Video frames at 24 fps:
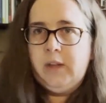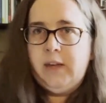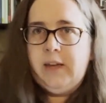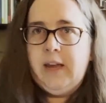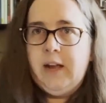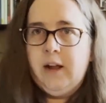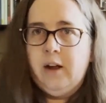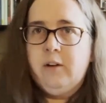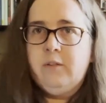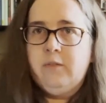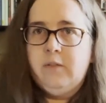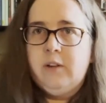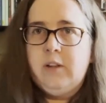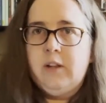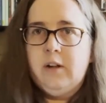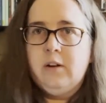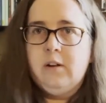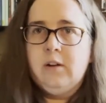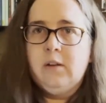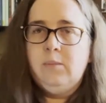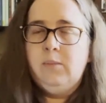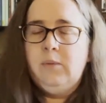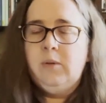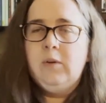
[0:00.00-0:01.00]
care for their
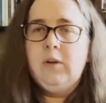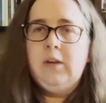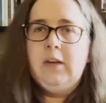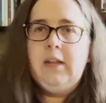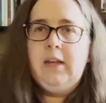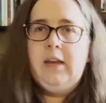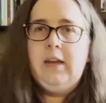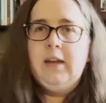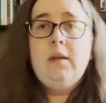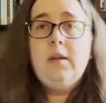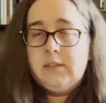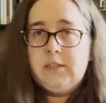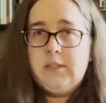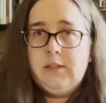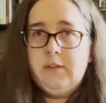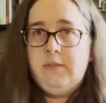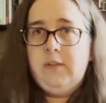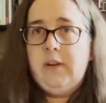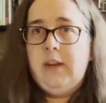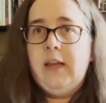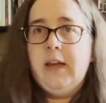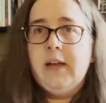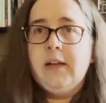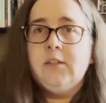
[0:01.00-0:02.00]
community.
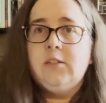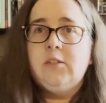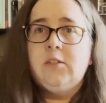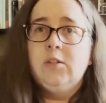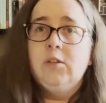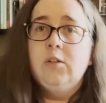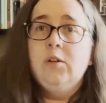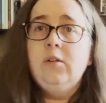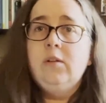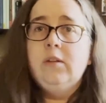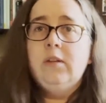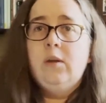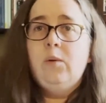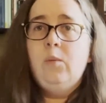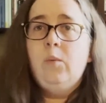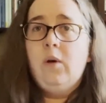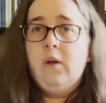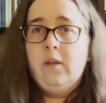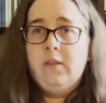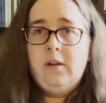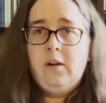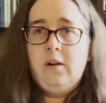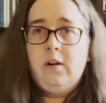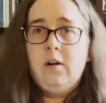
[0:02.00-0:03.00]
Tiffany has to learn that
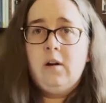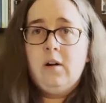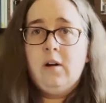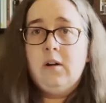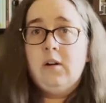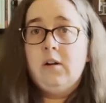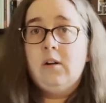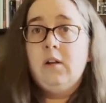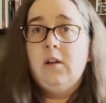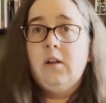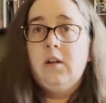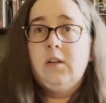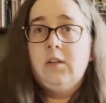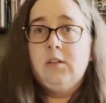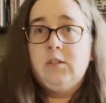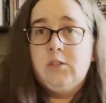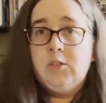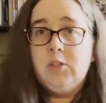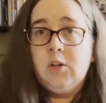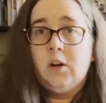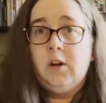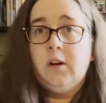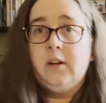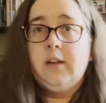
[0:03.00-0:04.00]
while there are
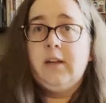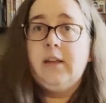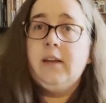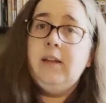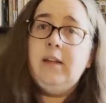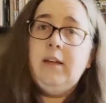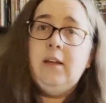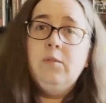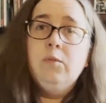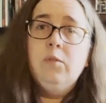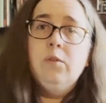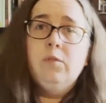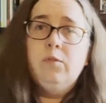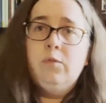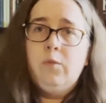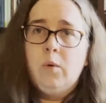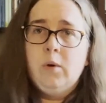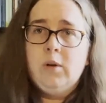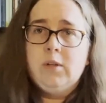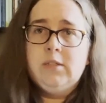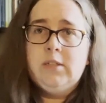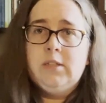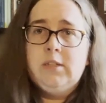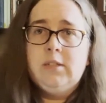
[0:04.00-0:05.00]
dark and evil
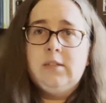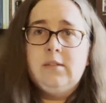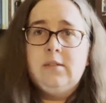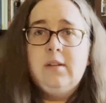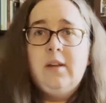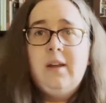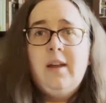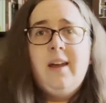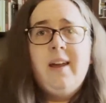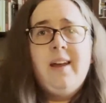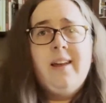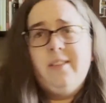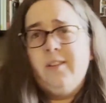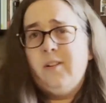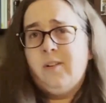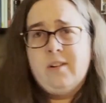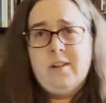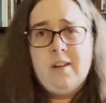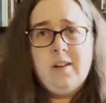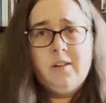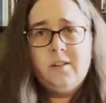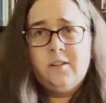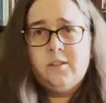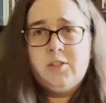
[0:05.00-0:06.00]
forces, and they're
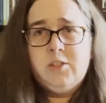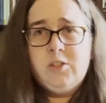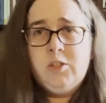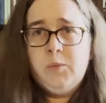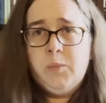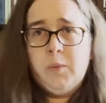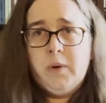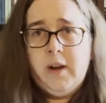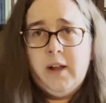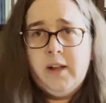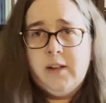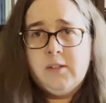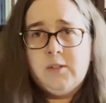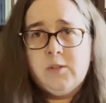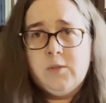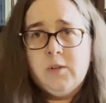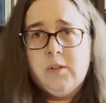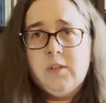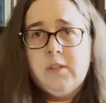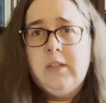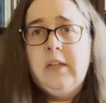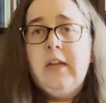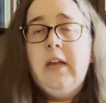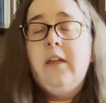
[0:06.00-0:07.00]
not all
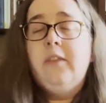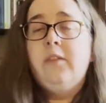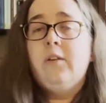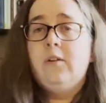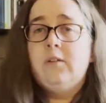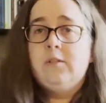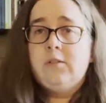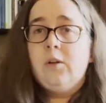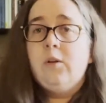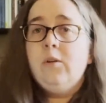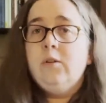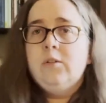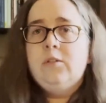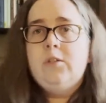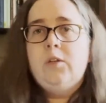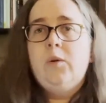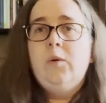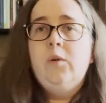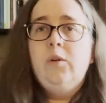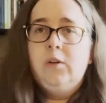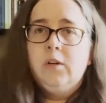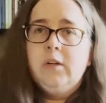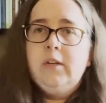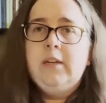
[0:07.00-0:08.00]
supernatural, there's
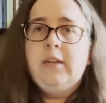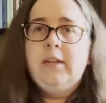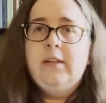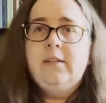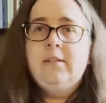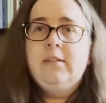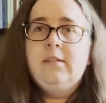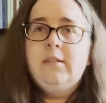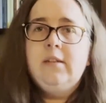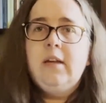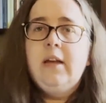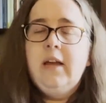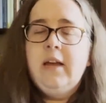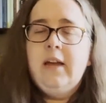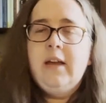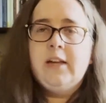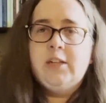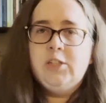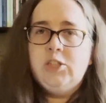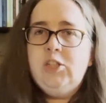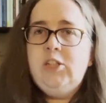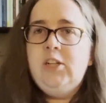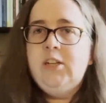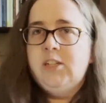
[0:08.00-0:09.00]
also goodness,
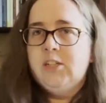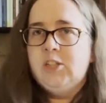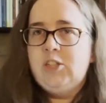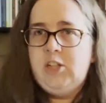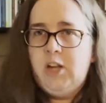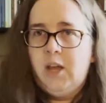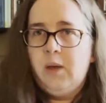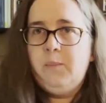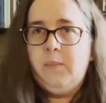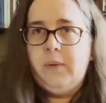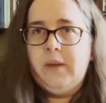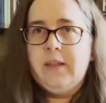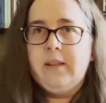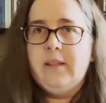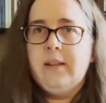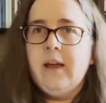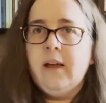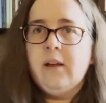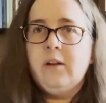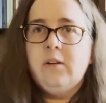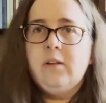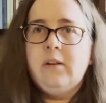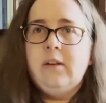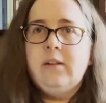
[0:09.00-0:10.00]
and she can champion
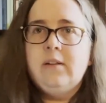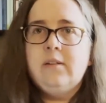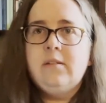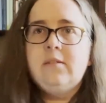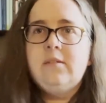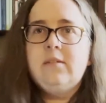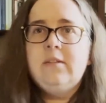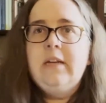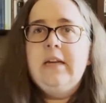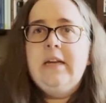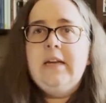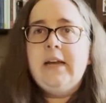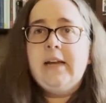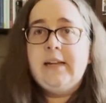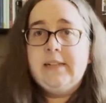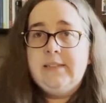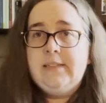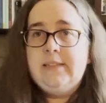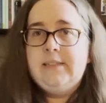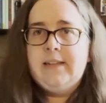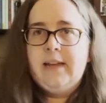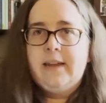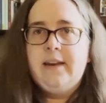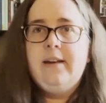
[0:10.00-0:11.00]
that goodness and
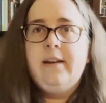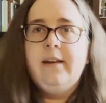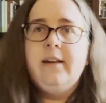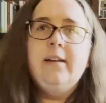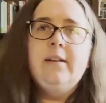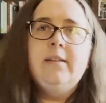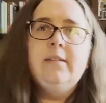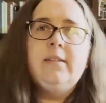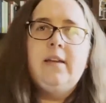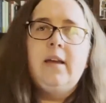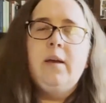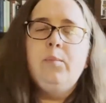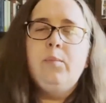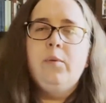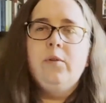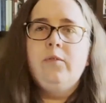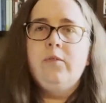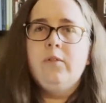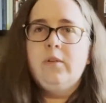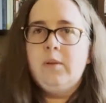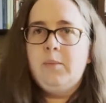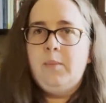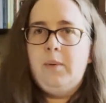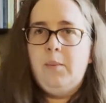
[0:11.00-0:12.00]
set an example
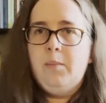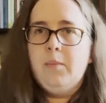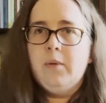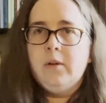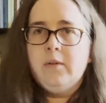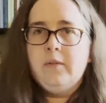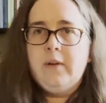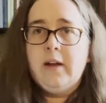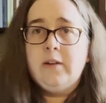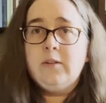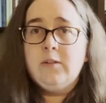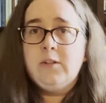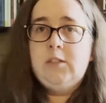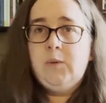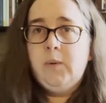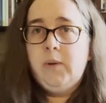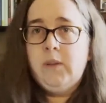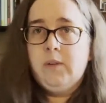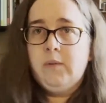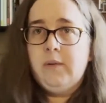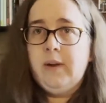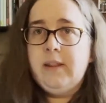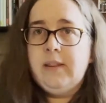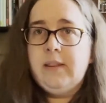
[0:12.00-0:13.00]
for the people around her.
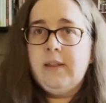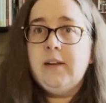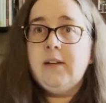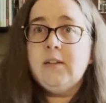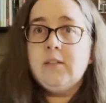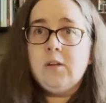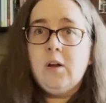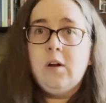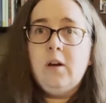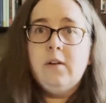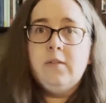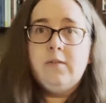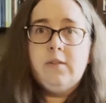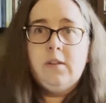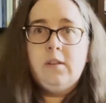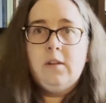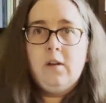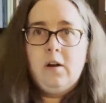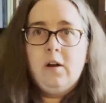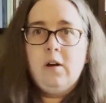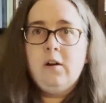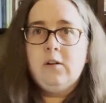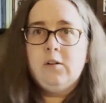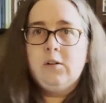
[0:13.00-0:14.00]
Doing the right thing is often the
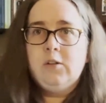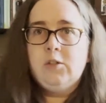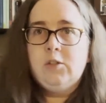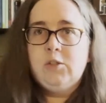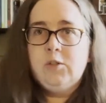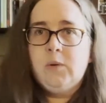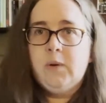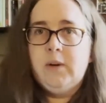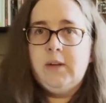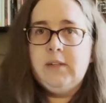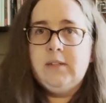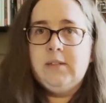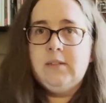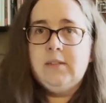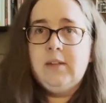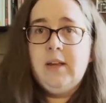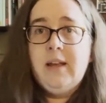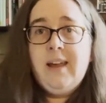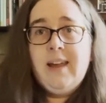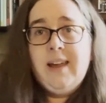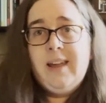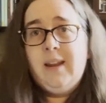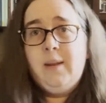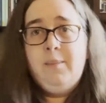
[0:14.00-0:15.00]
harder choice,
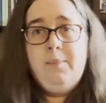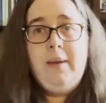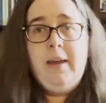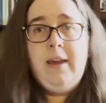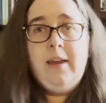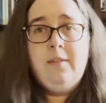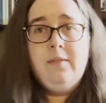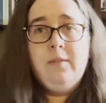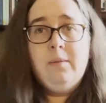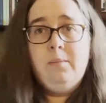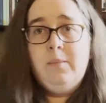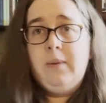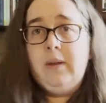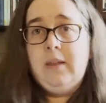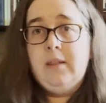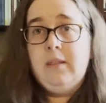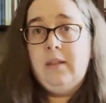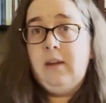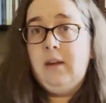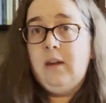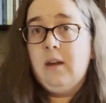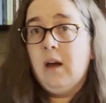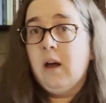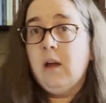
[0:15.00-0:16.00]
and it may even be
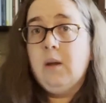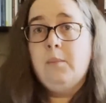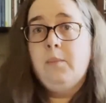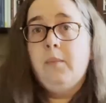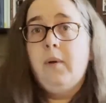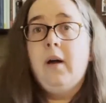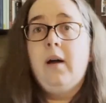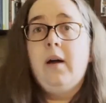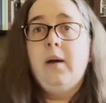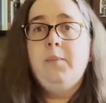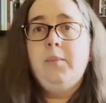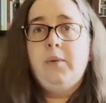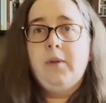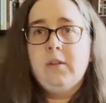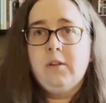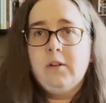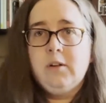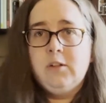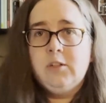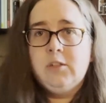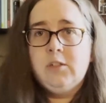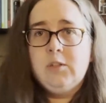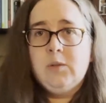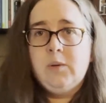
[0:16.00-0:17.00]
the
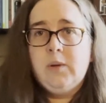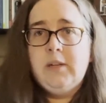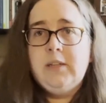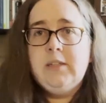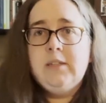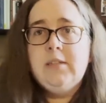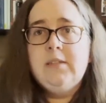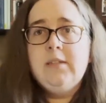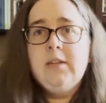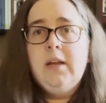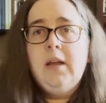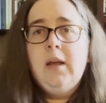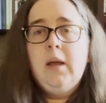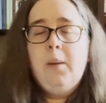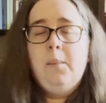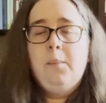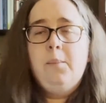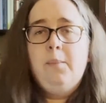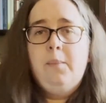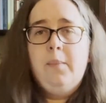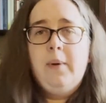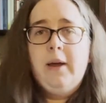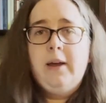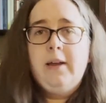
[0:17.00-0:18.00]
unpopular choice,
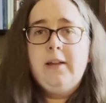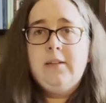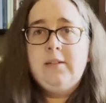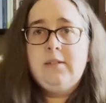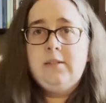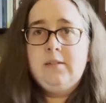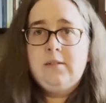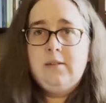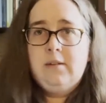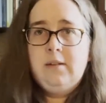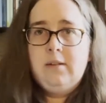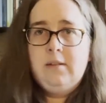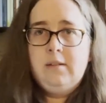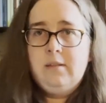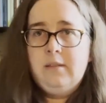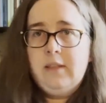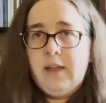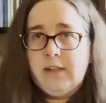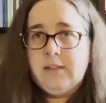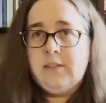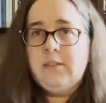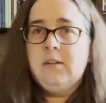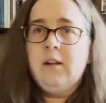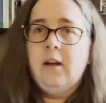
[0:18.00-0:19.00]
but
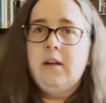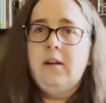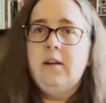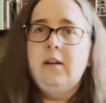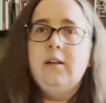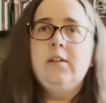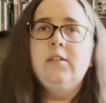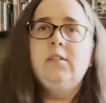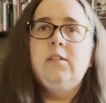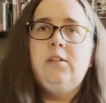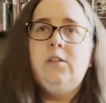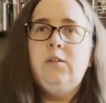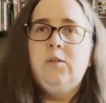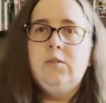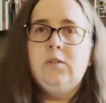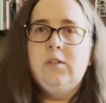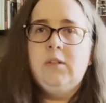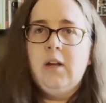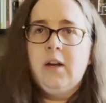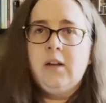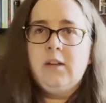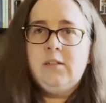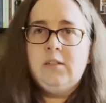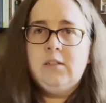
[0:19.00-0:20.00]
that's not an excuse
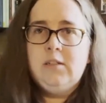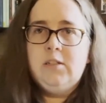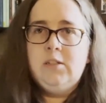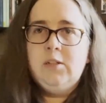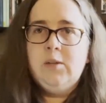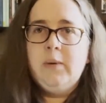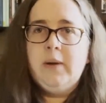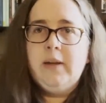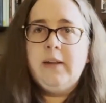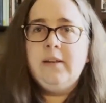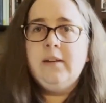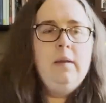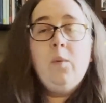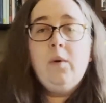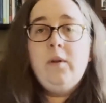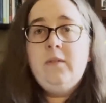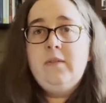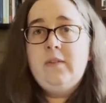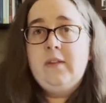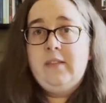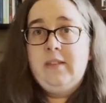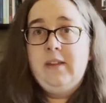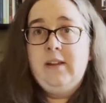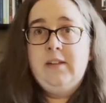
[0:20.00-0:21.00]
not to do it. One
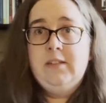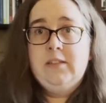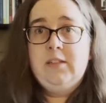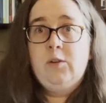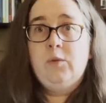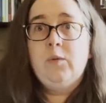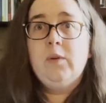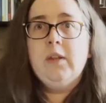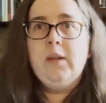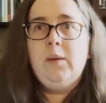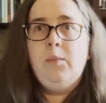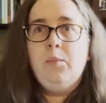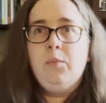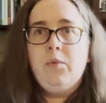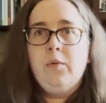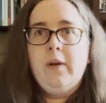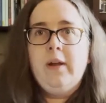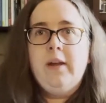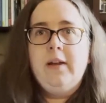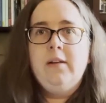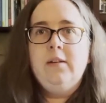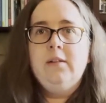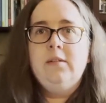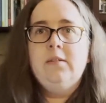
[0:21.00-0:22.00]
of the things that really
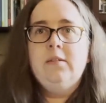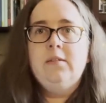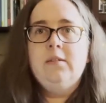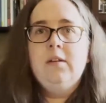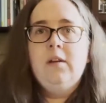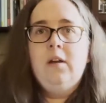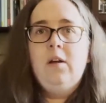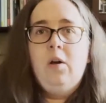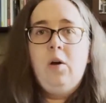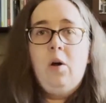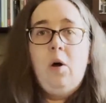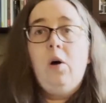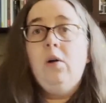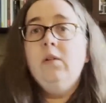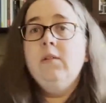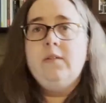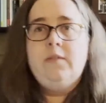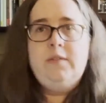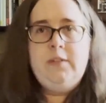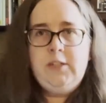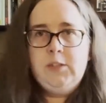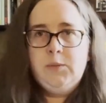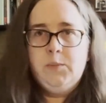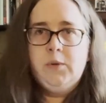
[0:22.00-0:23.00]
brings all
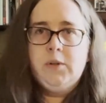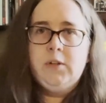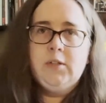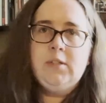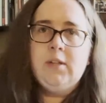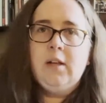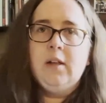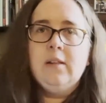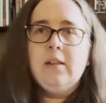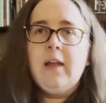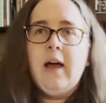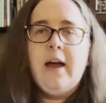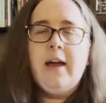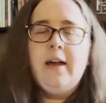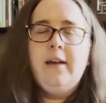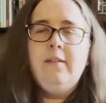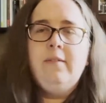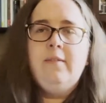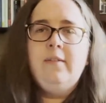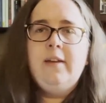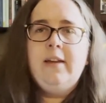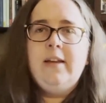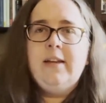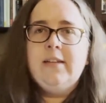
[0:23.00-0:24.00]
of these books
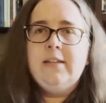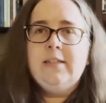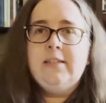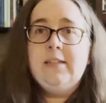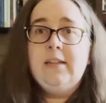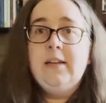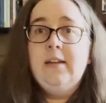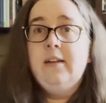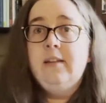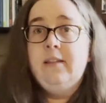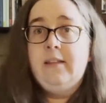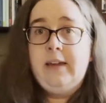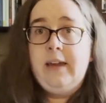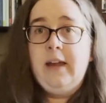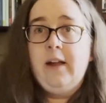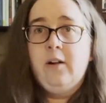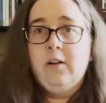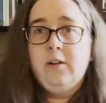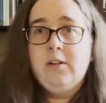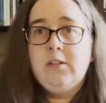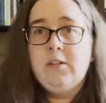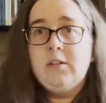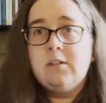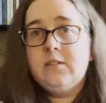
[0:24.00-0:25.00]
alive is the
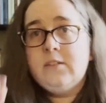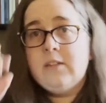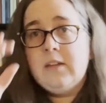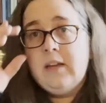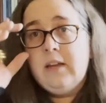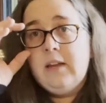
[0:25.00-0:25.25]
characters.